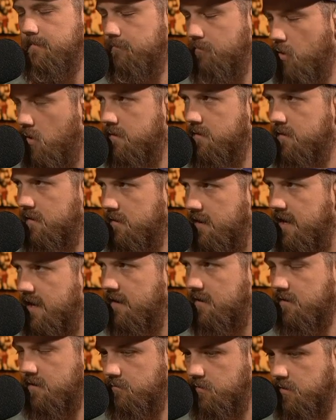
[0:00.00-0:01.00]
more than
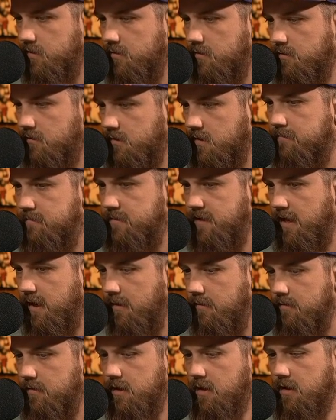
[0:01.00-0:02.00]
likely will come
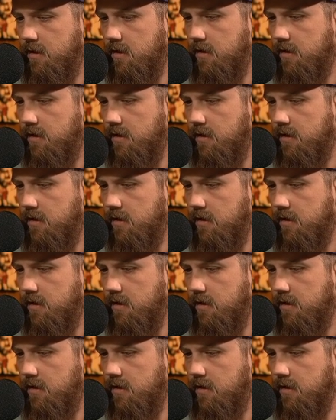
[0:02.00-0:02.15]
down.